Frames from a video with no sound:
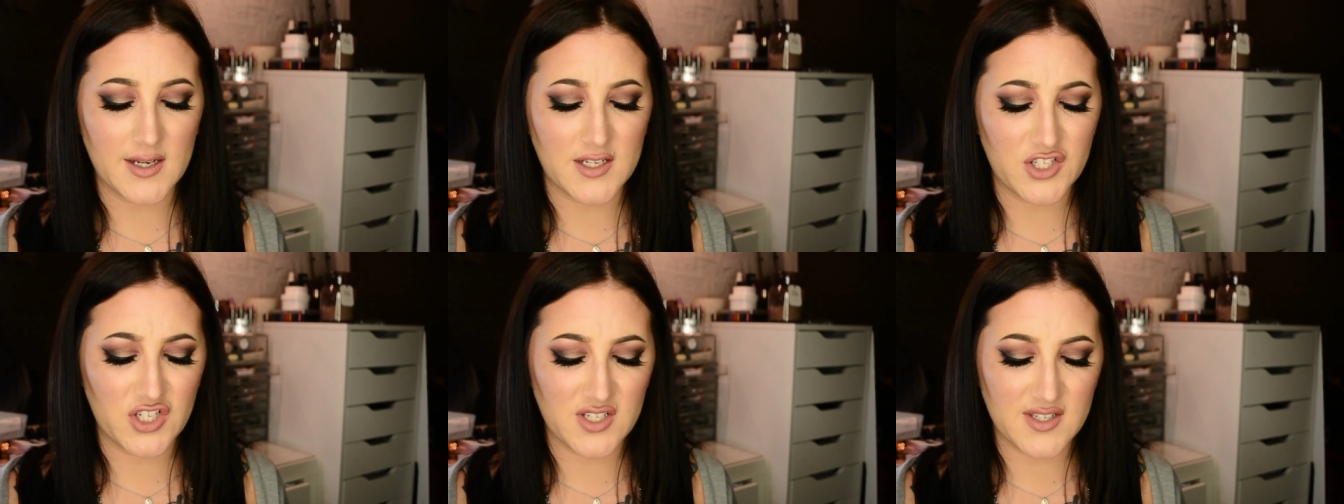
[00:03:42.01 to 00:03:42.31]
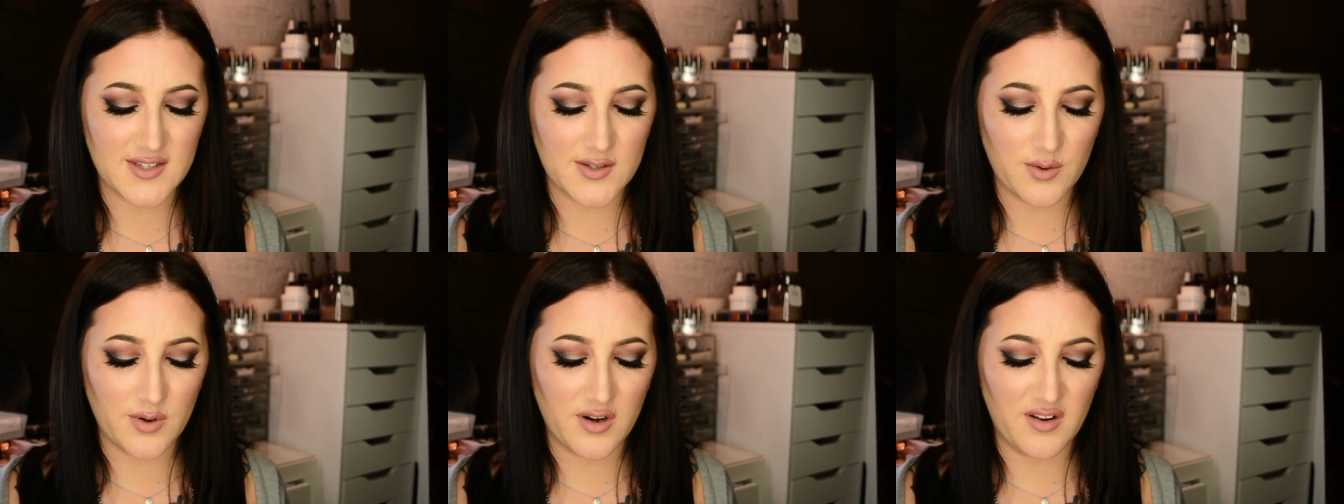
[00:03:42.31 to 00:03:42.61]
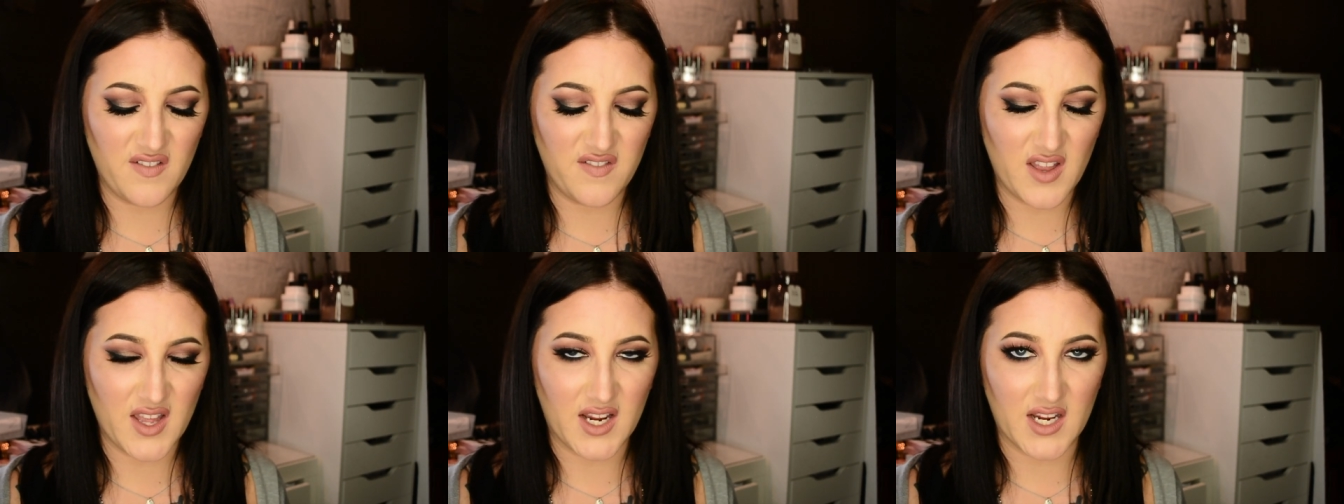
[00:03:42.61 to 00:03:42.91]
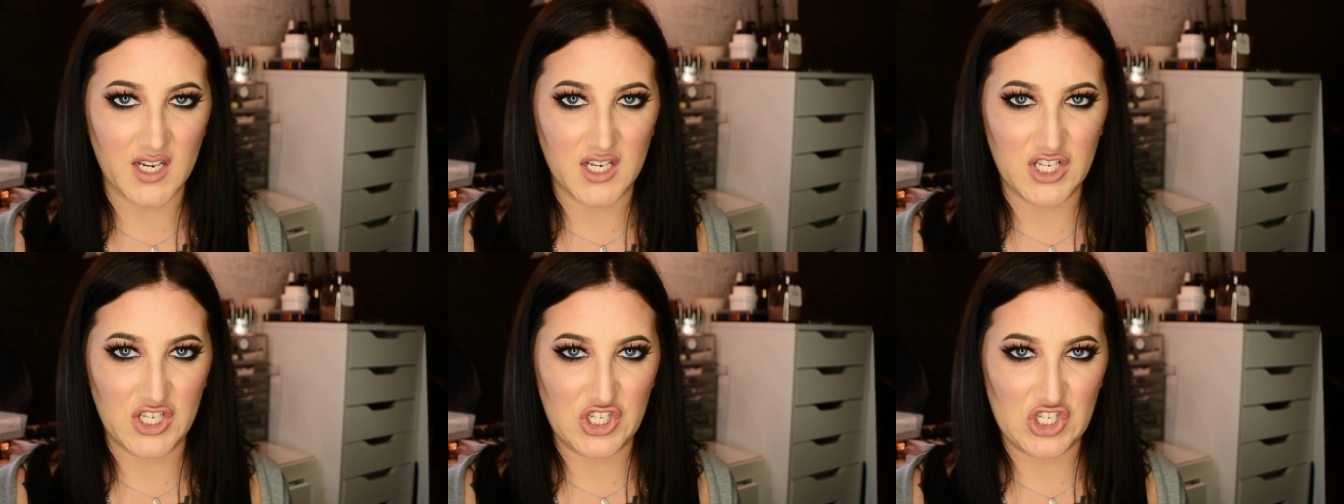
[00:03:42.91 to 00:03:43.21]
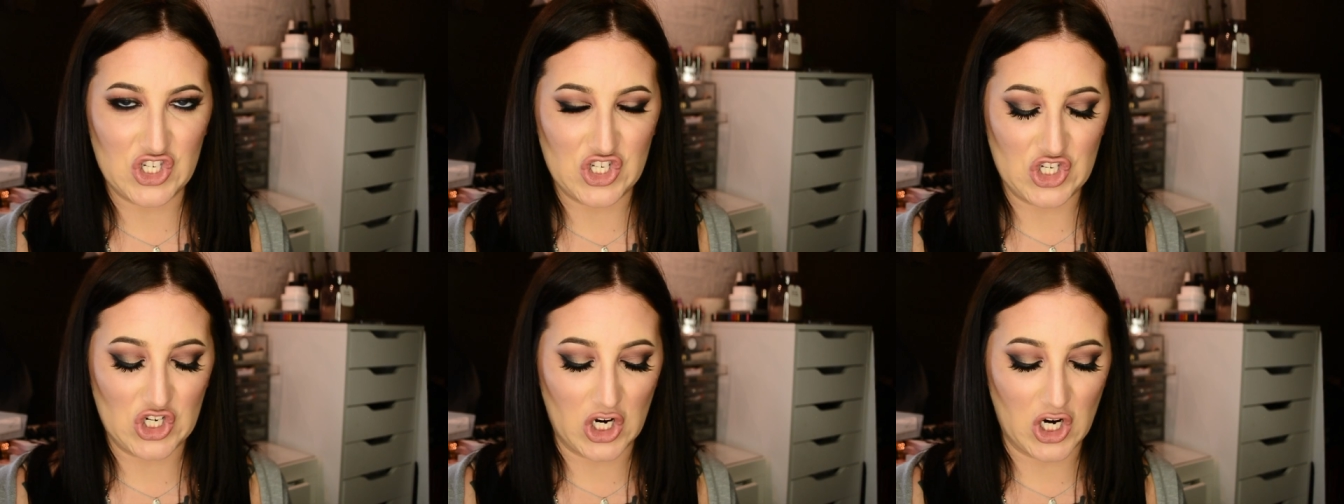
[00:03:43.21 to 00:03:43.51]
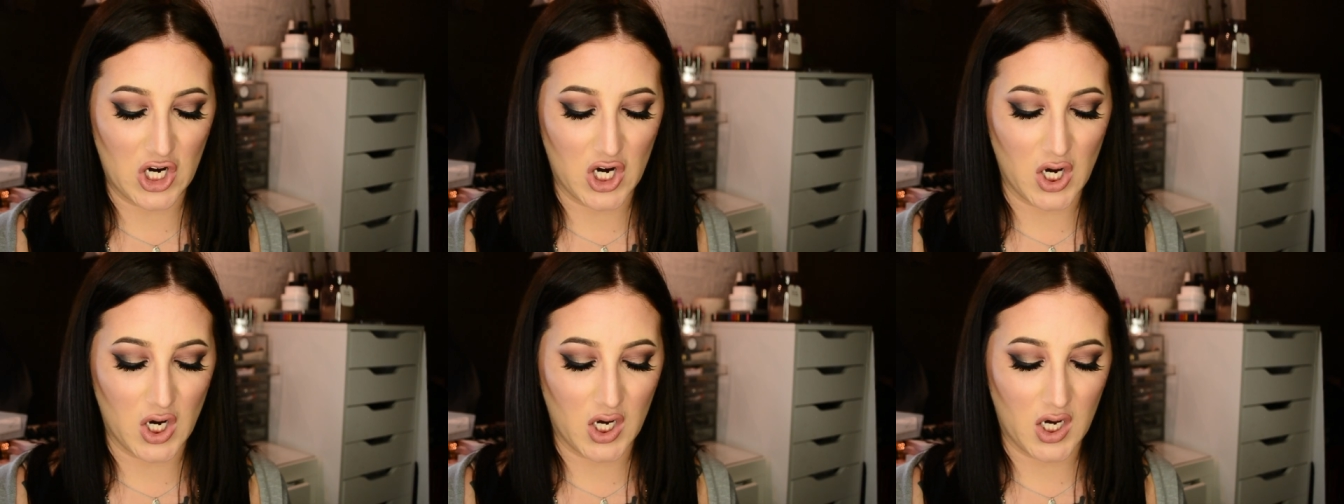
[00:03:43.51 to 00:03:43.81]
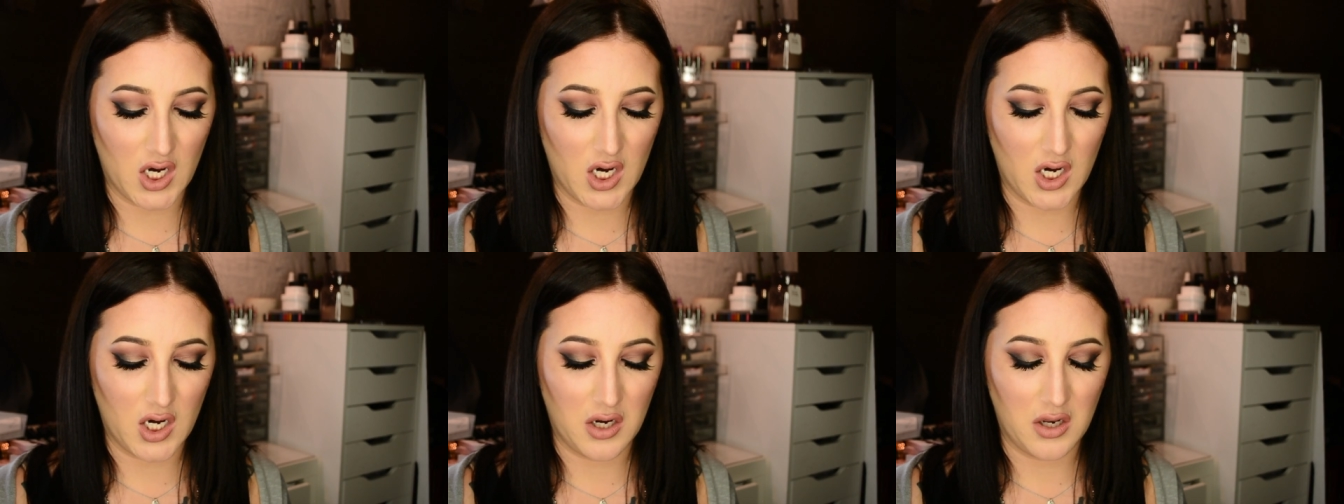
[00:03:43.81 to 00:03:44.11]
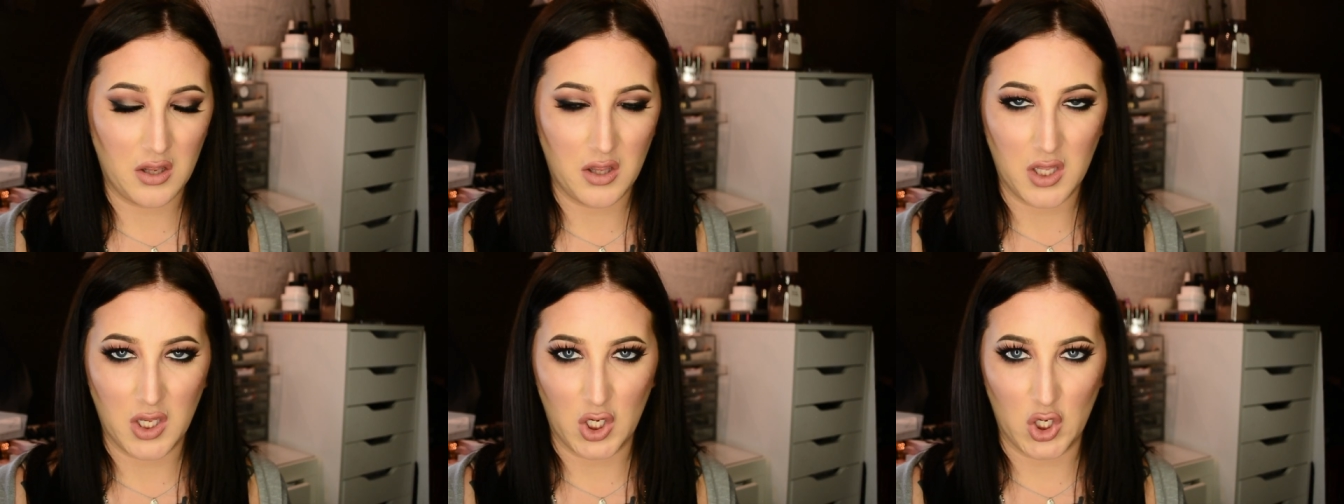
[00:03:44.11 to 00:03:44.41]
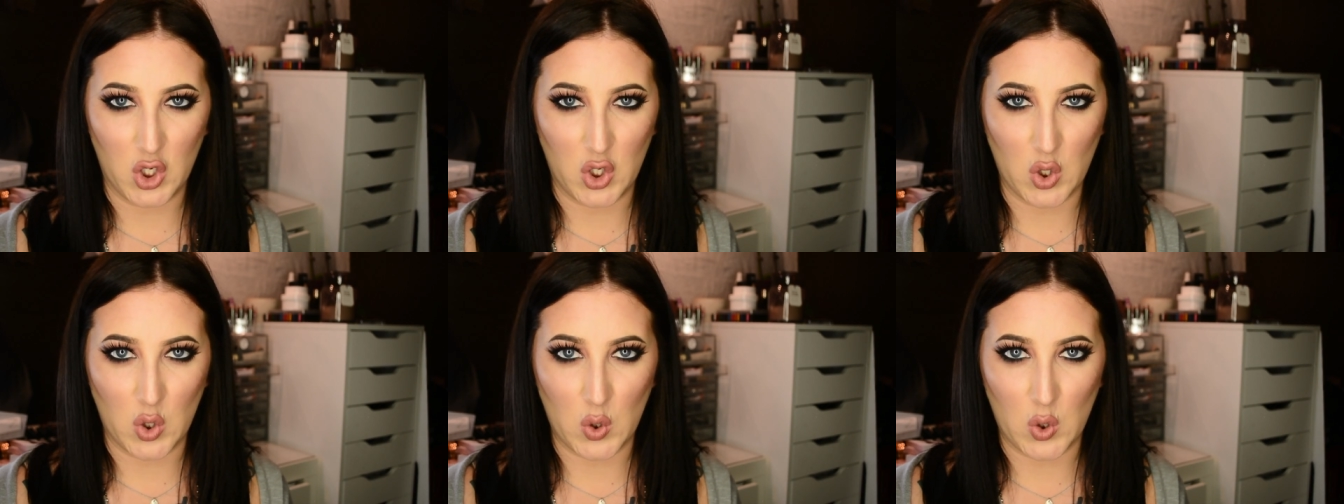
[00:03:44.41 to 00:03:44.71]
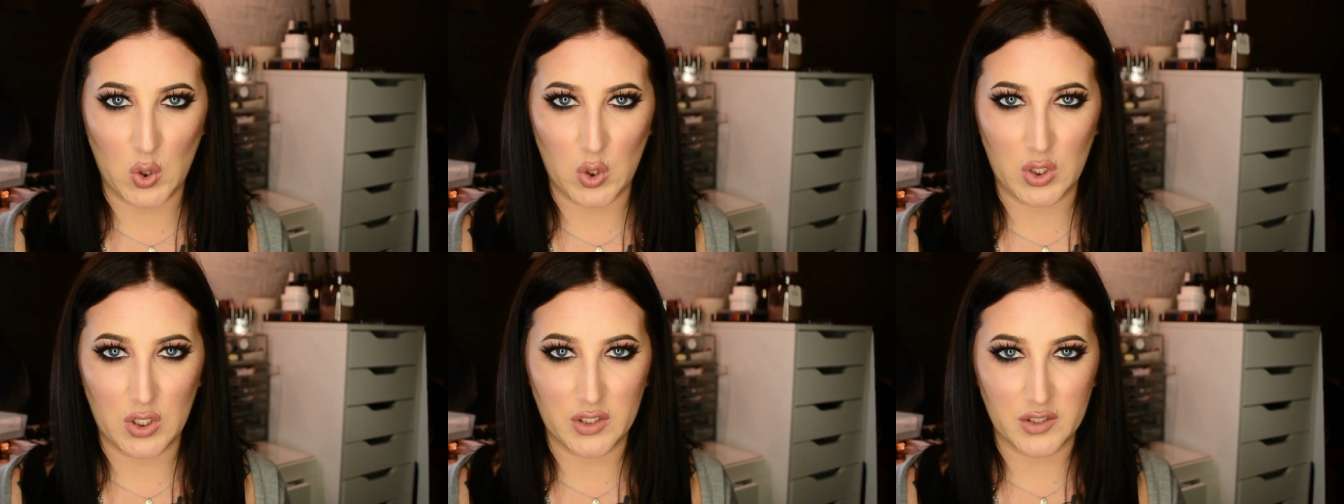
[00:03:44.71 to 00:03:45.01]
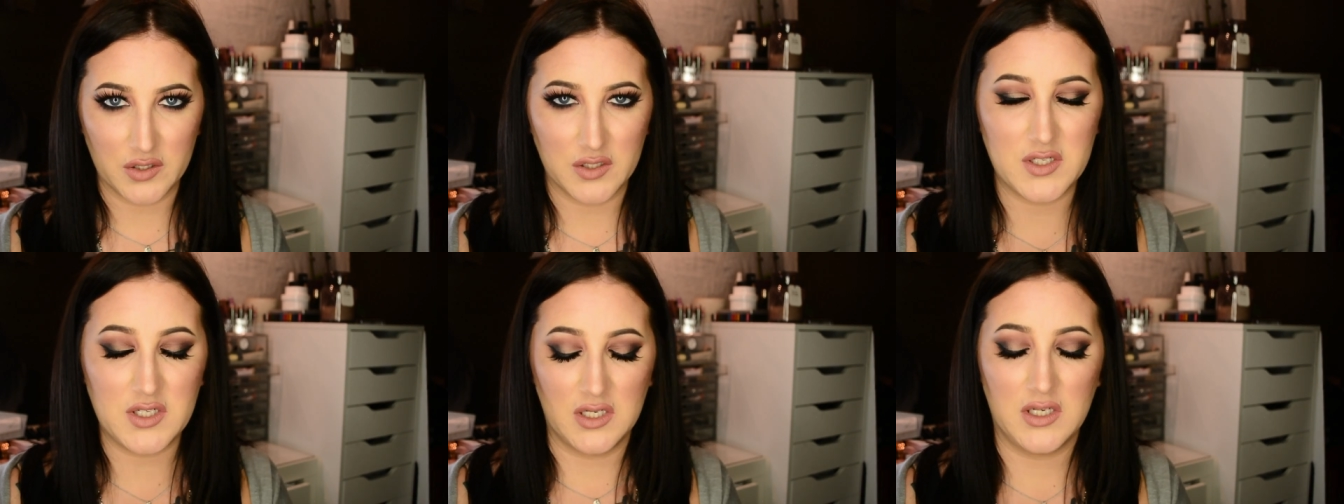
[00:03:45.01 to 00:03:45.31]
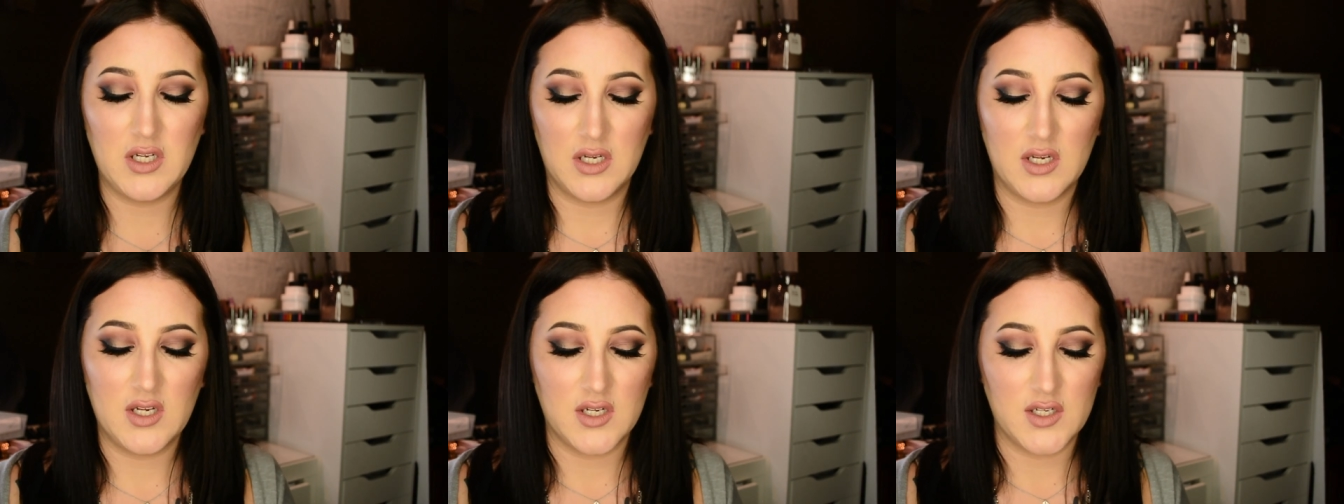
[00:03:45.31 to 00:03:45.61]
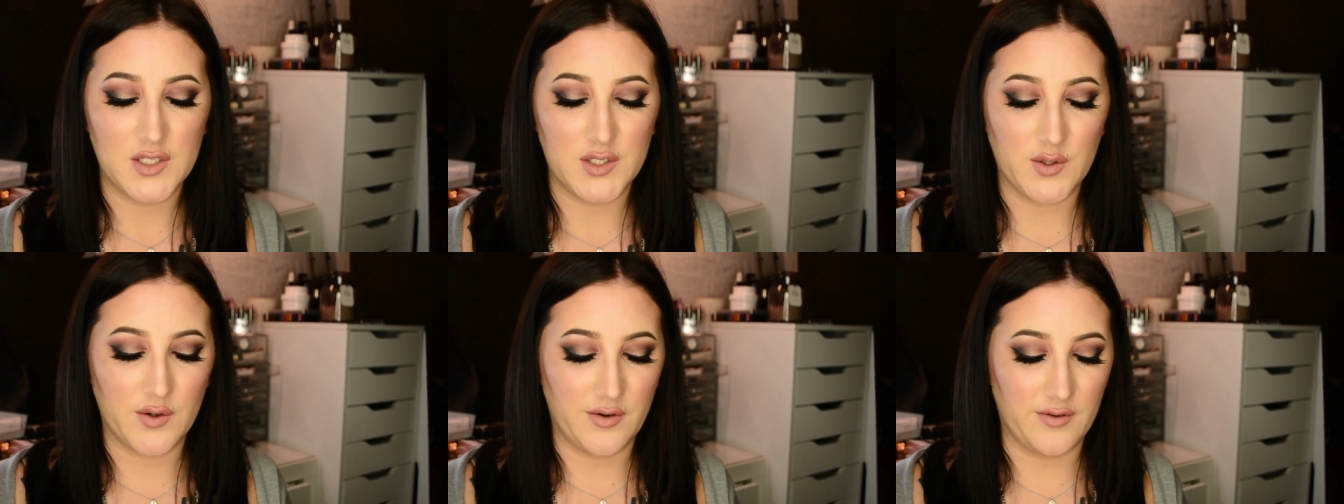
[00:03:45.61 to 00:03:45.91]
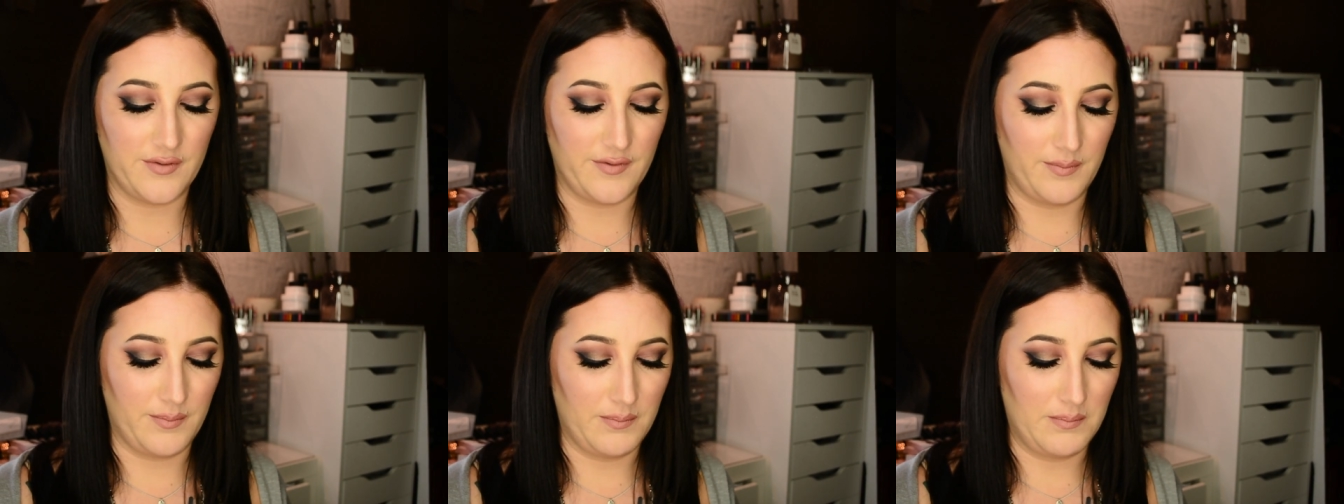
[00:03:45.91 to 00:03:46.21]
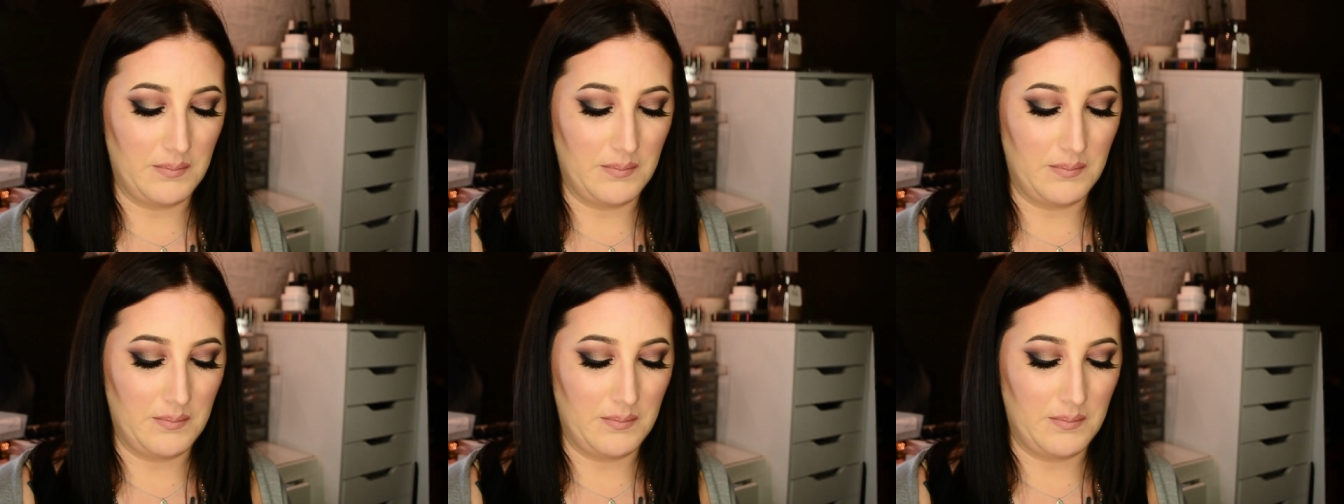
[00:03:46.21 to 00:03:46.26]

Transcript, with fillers: It's just sort of like a dark gold, sort of,